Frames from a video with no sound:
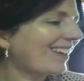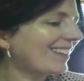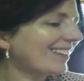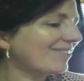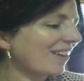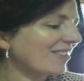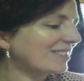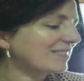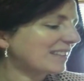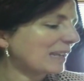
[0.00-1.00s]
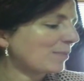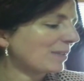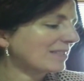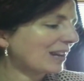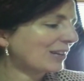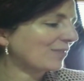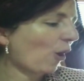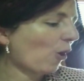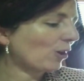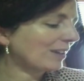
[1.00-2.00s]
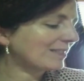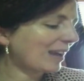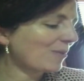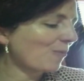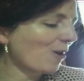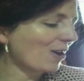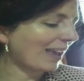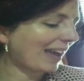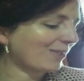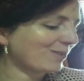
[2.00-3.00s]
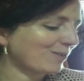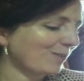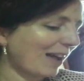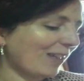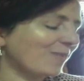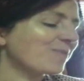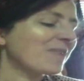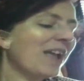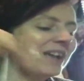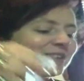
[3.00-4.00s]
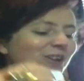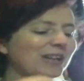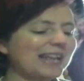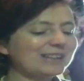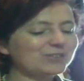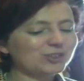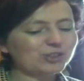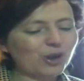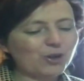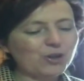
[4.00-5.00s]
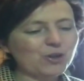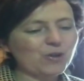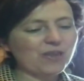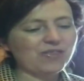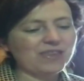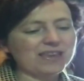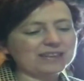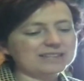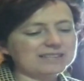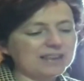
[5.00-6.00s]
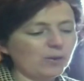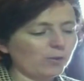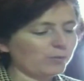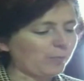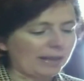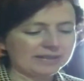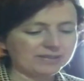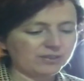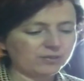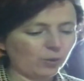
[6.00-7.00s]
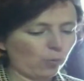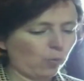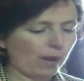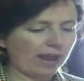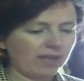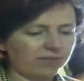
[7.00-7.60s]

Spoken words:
Very steep. It's kind of a holiday workout as well. So let's show you the seahorse pendant with